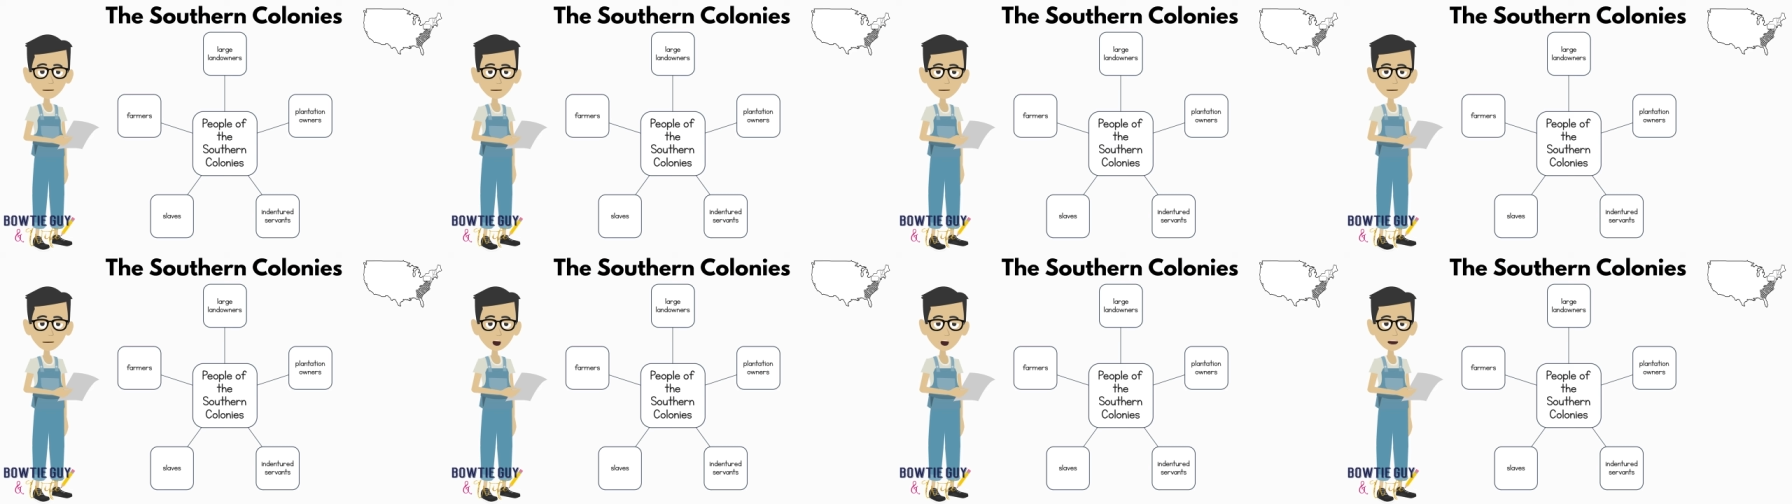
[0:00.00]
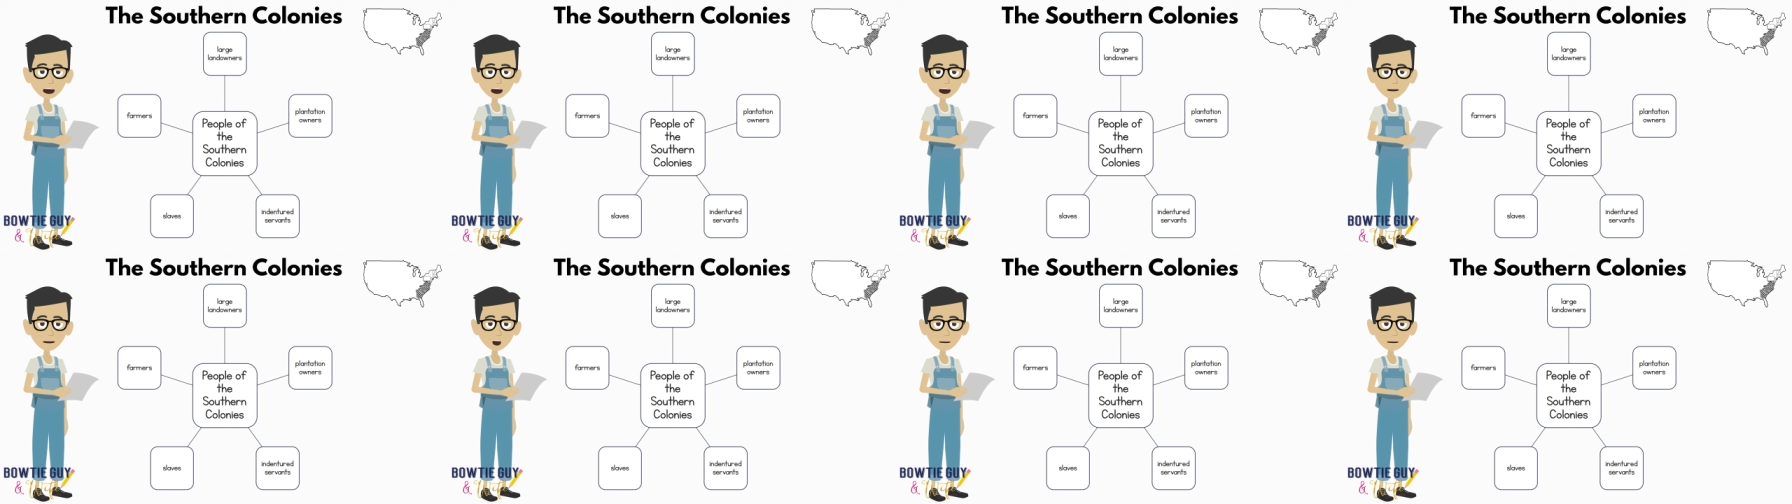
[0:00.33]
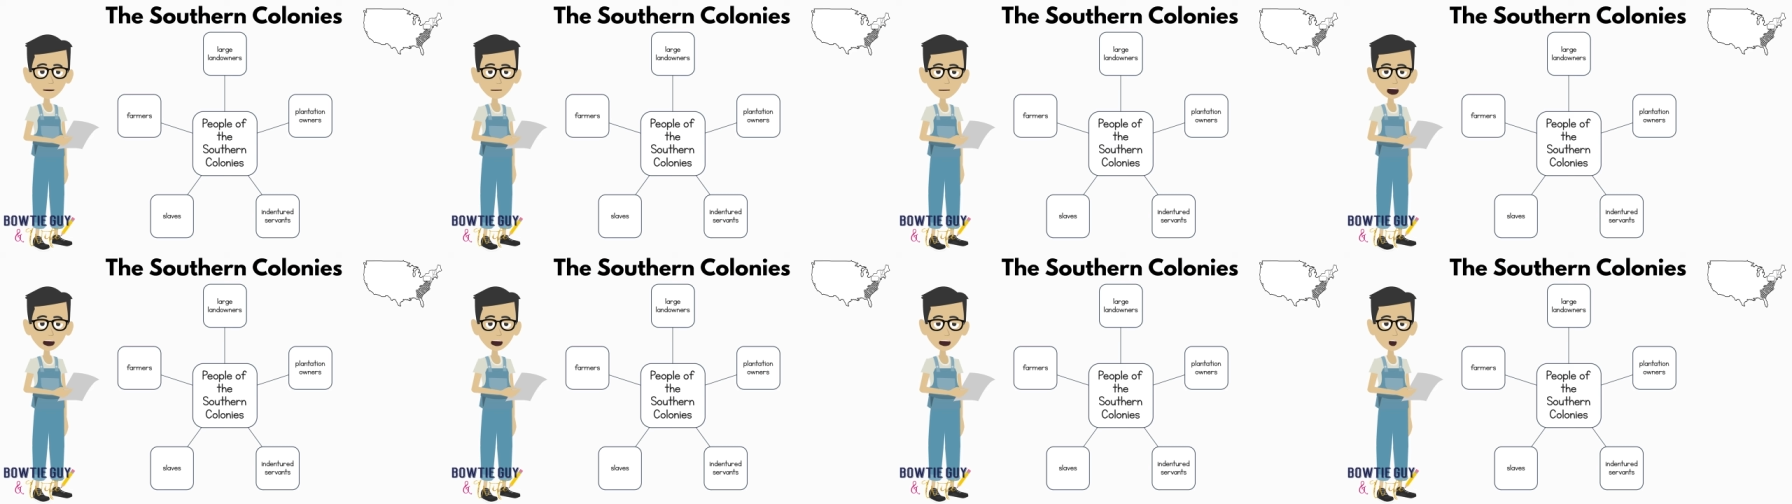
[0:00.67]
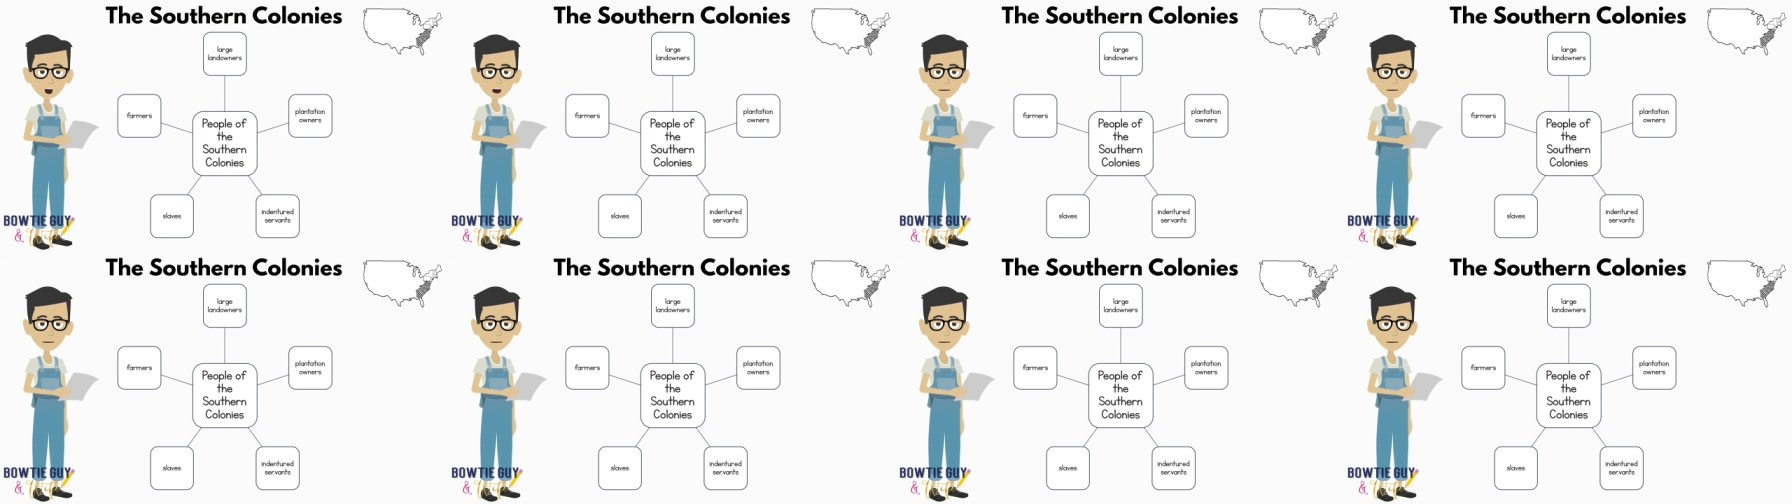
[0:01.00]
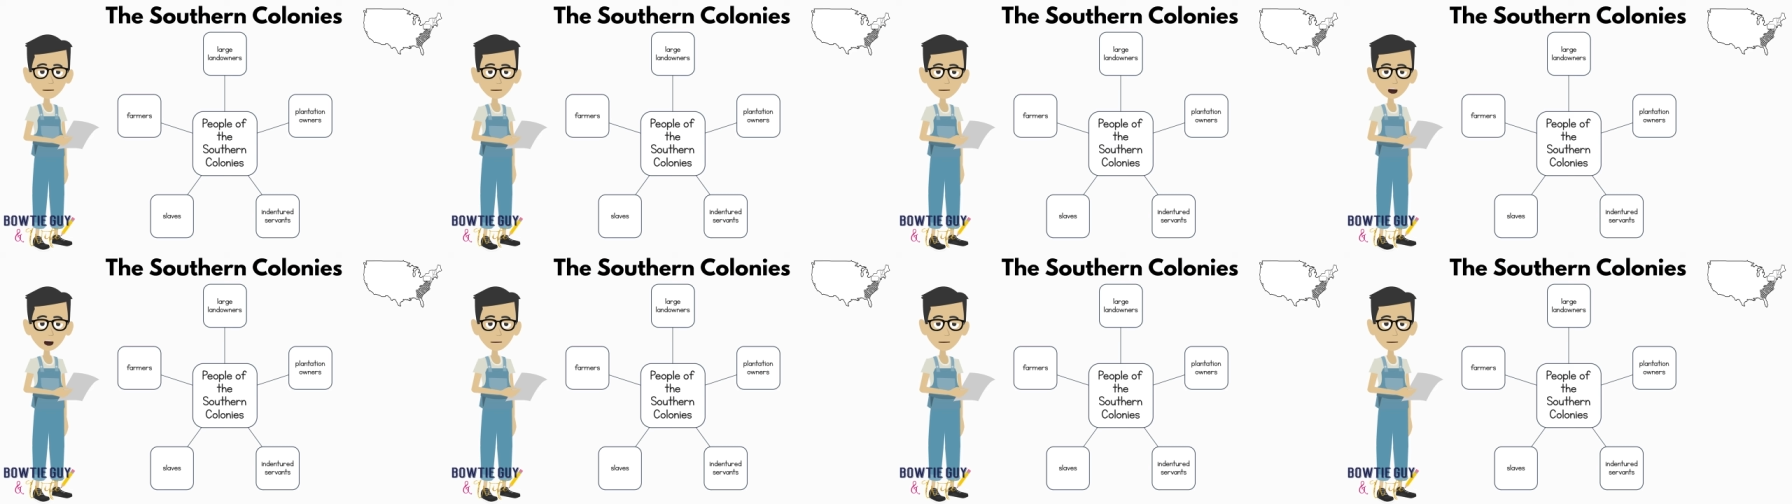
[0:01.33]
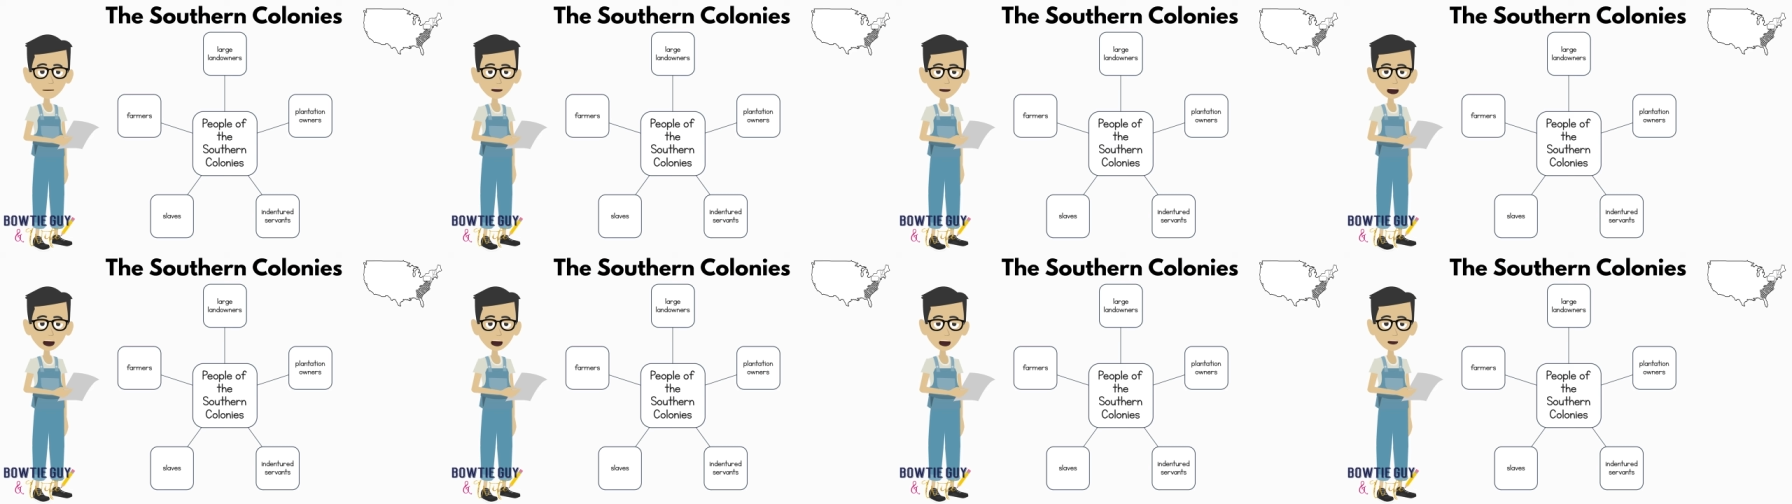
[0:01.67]
indentured servants, which
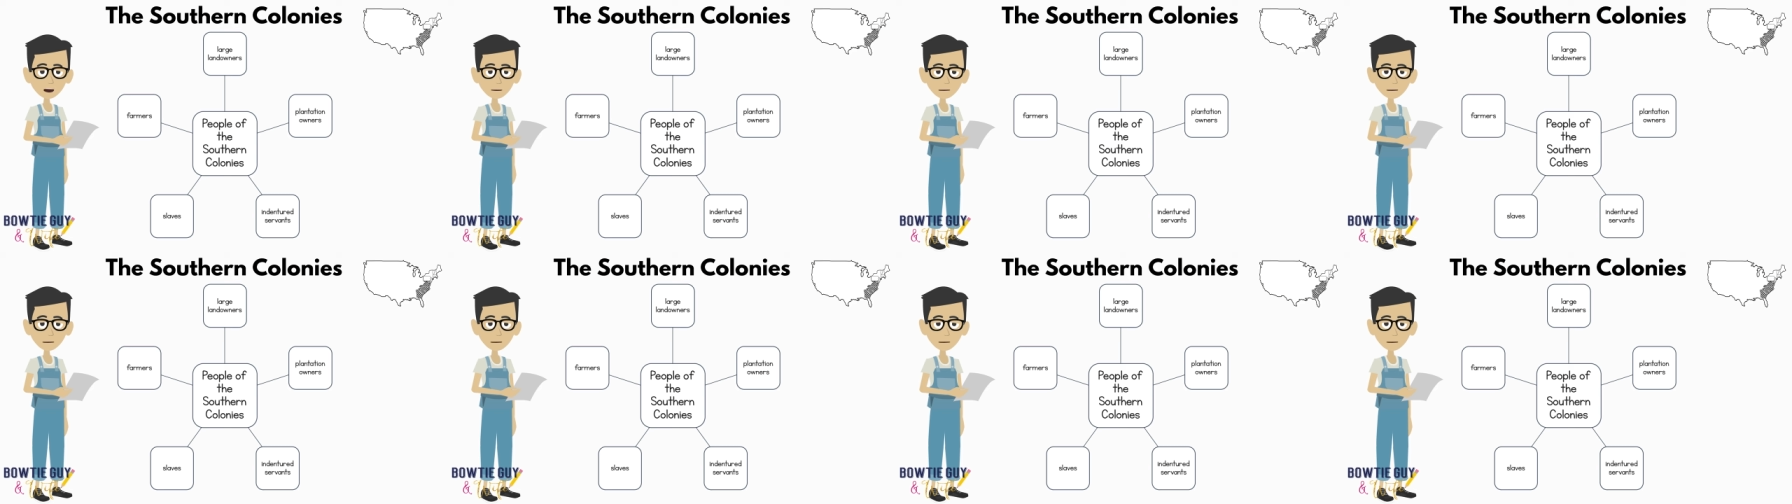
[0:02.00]
served